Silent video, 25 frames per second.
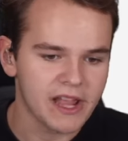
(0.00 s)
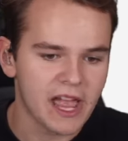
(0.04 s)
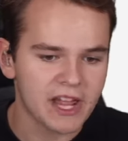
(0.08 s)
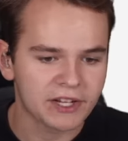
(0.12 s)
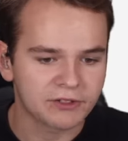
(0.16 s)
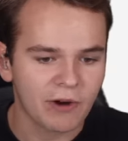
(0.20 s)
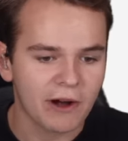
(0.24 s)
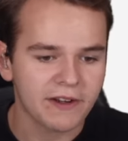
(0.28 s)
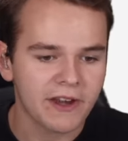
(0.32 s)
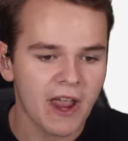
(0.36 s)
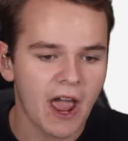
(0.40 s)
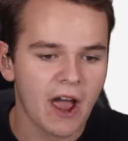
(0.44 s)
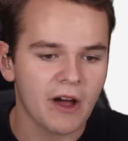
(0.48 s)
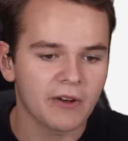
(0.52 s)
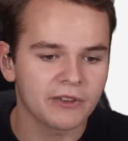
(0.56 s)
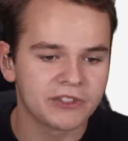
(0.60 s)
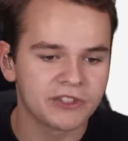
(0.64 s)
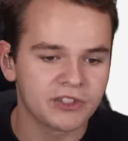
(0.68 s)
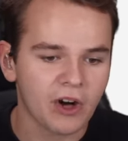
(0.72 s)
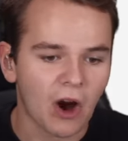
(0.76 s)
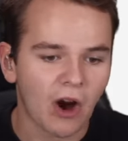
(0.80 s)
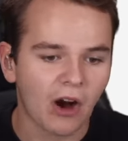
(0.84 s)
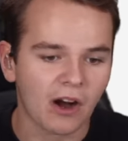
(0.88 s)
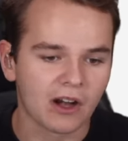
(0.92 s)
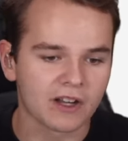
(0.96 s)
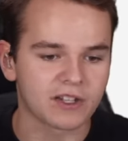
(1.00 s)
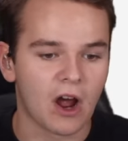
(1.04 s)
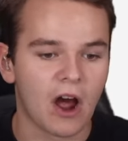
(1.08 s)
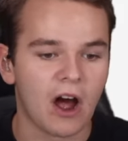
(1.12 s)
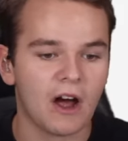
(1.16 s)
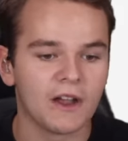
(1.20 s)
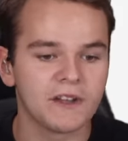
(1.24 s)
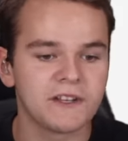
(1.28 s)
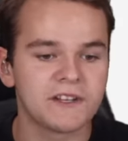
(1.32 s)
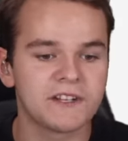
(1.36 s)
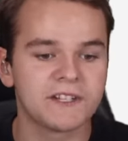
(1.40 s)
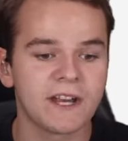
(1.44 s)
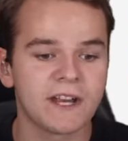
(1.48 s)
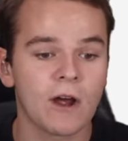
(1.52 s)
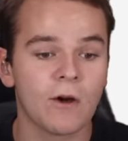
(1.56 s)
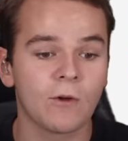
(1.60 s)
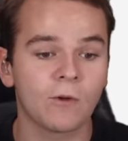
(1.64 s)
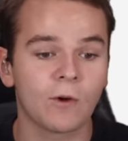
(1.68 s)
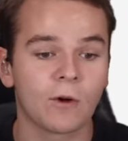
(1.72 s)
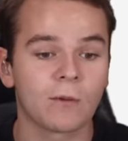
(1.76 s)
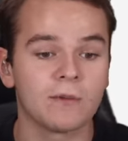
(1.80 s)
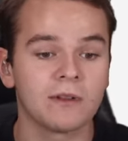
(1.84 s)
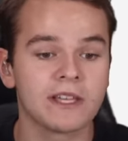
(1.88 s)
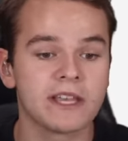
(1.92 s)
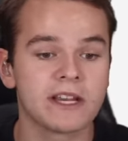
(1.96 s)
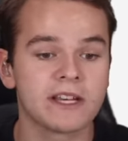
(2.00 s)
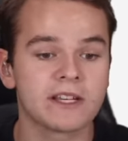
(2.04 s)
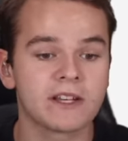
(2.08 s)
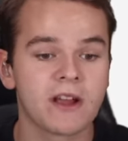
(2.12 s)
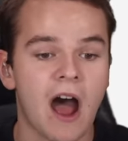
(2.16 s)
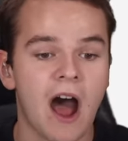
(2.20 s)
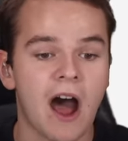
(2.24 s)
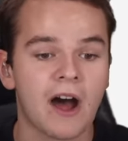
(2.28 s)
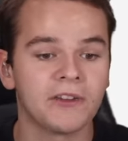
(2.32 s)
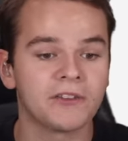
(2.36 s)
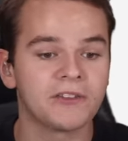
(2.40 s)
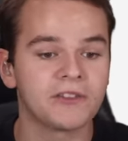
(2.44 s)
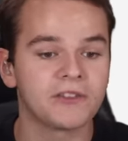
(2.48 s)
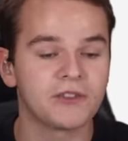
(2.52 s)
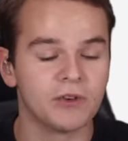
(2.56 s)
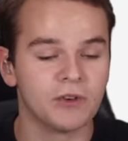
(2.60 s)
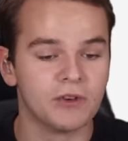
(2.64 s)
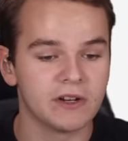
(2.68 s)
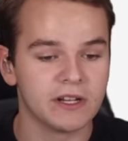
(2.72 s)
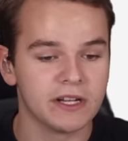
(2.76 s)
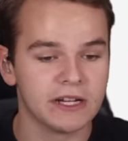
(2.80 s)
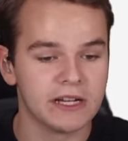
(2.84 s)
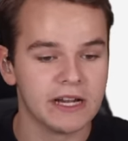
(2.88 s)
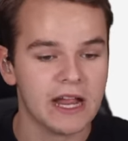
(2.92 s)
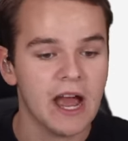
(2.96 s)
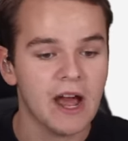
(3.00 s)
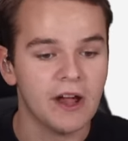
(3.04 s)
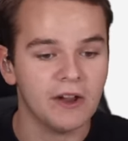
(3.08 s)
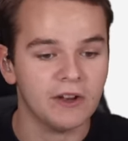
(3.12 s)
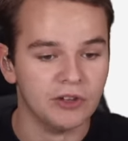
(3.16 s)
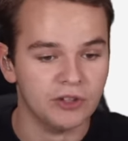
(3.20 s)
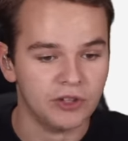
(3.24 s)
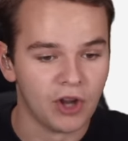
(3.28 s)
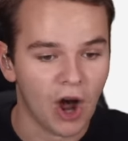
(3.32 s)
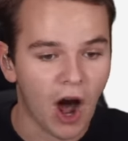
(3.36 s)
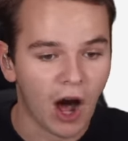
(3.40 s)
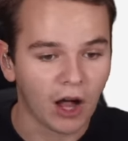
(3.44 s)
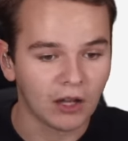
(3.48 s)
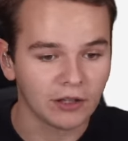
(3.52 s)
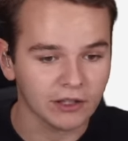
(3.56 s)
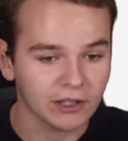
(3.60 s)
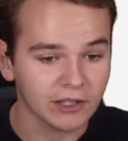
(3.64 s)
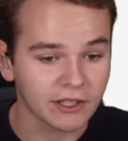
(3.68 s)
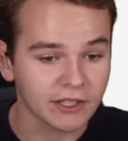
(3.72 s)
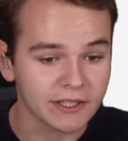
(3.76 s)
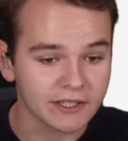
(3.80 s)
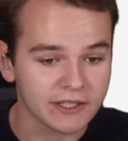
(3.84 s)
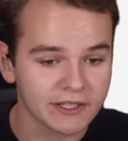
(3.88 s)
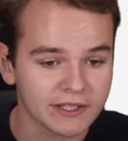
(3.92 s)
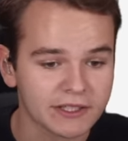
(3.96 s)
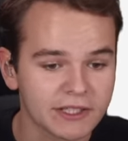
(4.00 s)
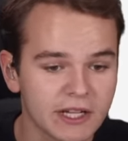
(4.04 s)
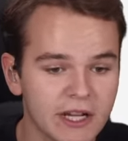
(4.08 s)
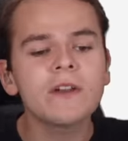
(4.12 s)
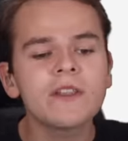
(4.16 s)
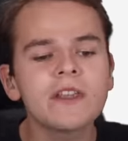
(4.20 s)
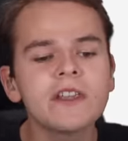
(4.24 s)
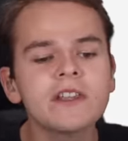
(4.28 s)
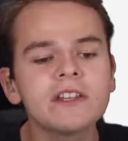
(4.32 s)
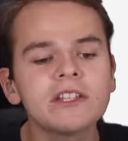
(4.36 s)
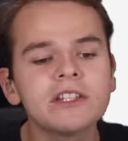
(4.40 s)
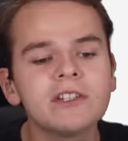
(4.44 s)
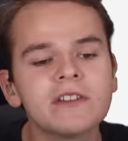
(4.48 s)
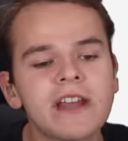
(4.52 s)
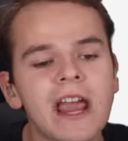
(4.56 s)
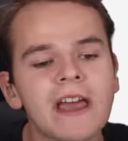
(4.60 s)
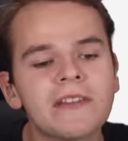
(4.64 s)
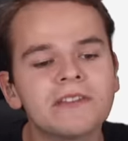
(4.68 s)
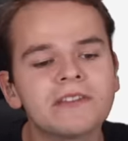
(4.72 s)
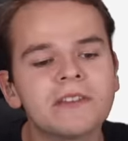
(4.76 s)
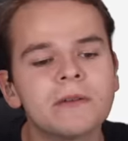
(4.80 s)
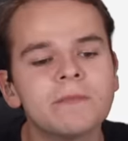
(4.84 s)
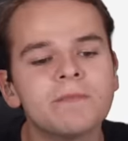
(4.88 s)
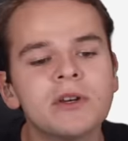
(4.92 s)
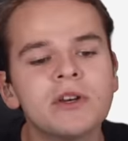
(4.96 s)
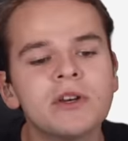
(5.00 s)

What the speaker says: Yes, right now it starts on sale. Normally it costs $30. For this, you get the